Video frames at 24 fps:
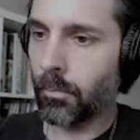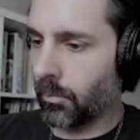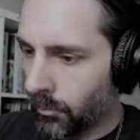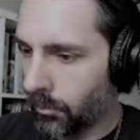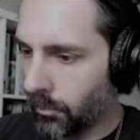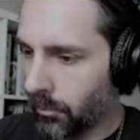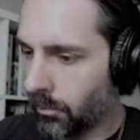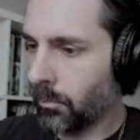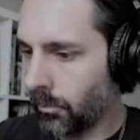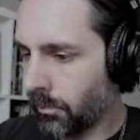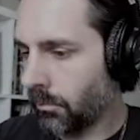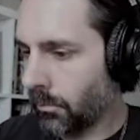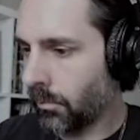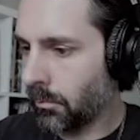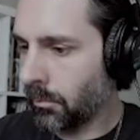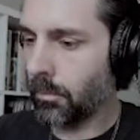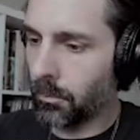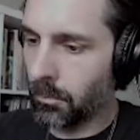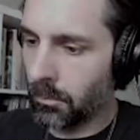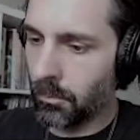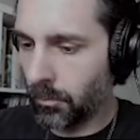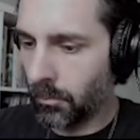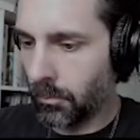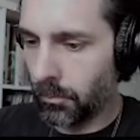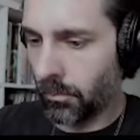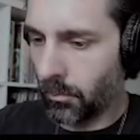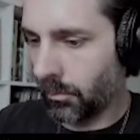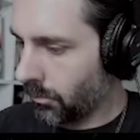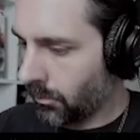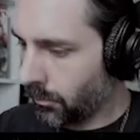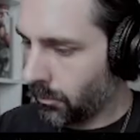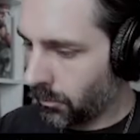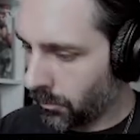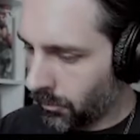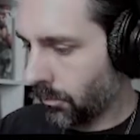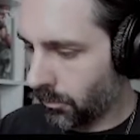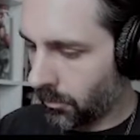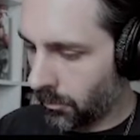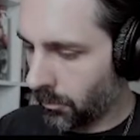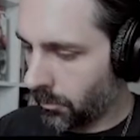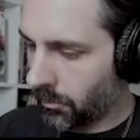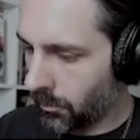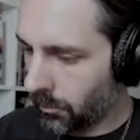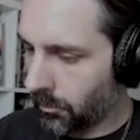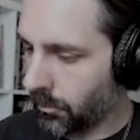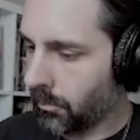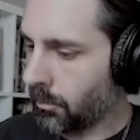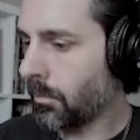And I kind of put just
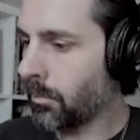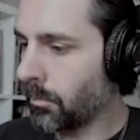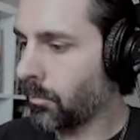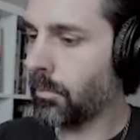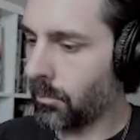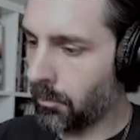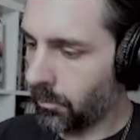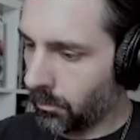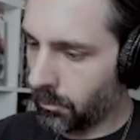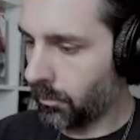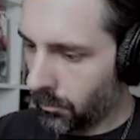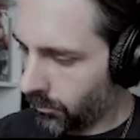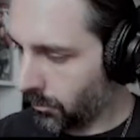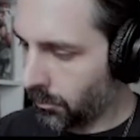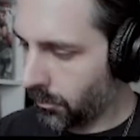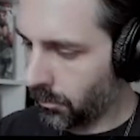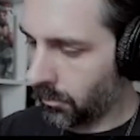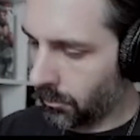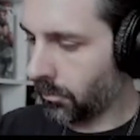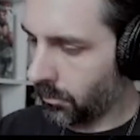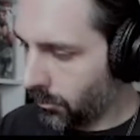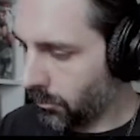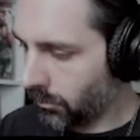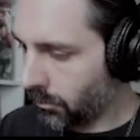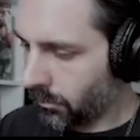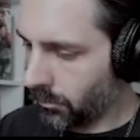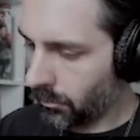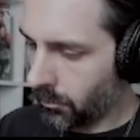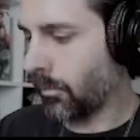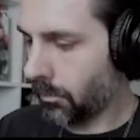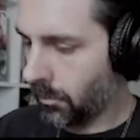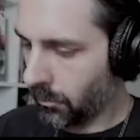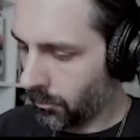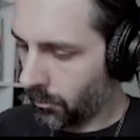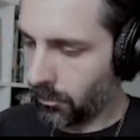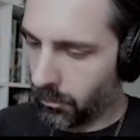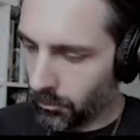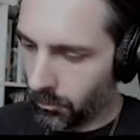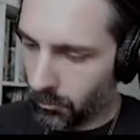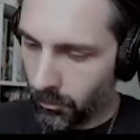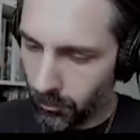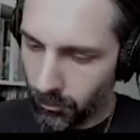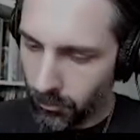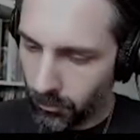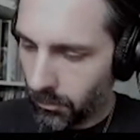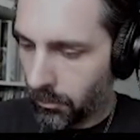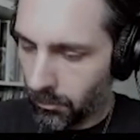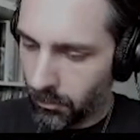enough in there
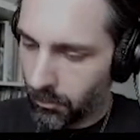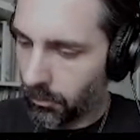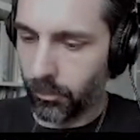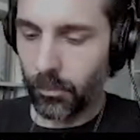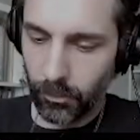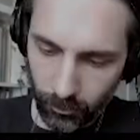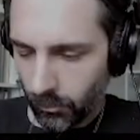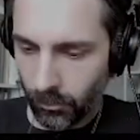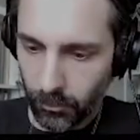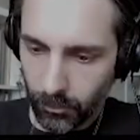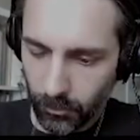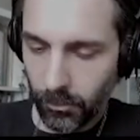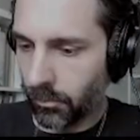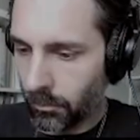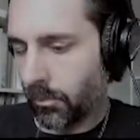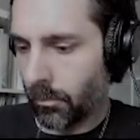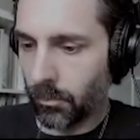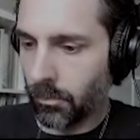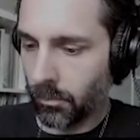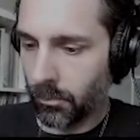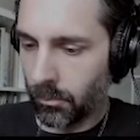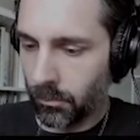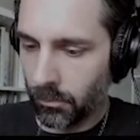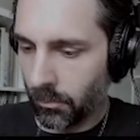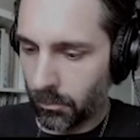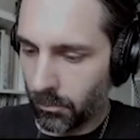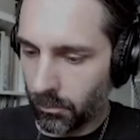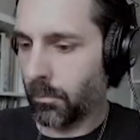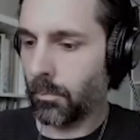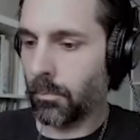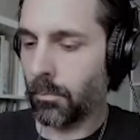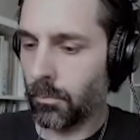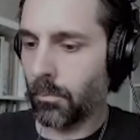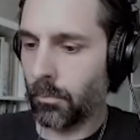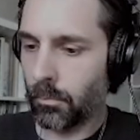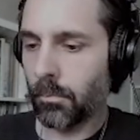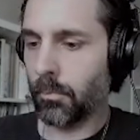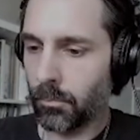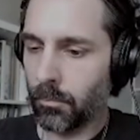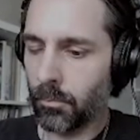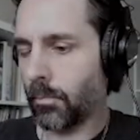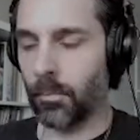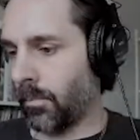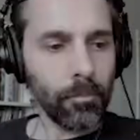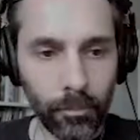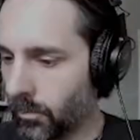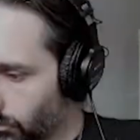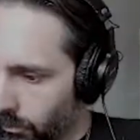to make the
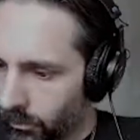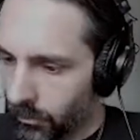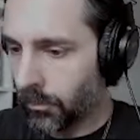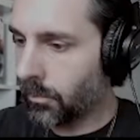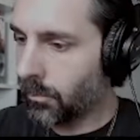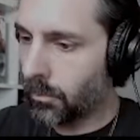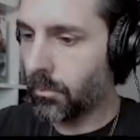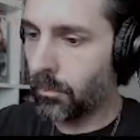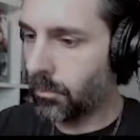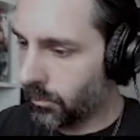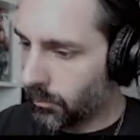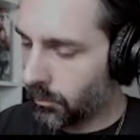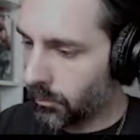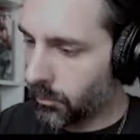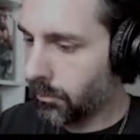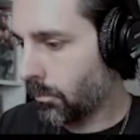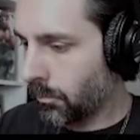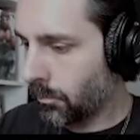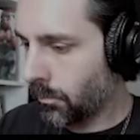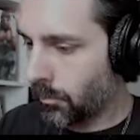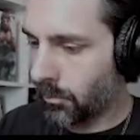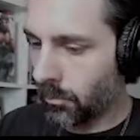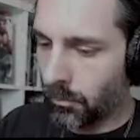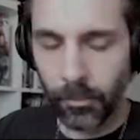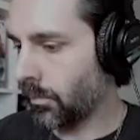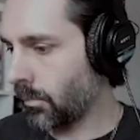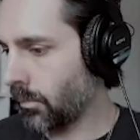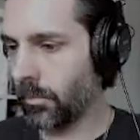figure in the foreground stick out,